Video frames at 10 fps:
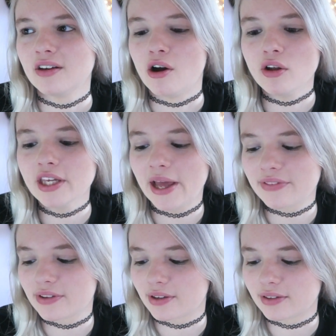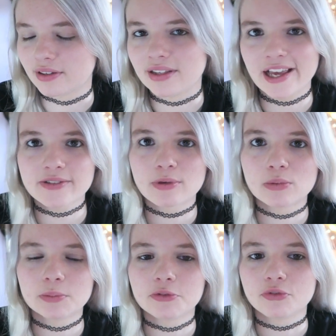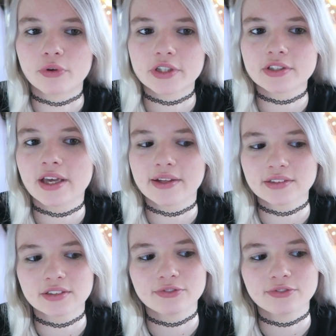Only at the last moment before his death,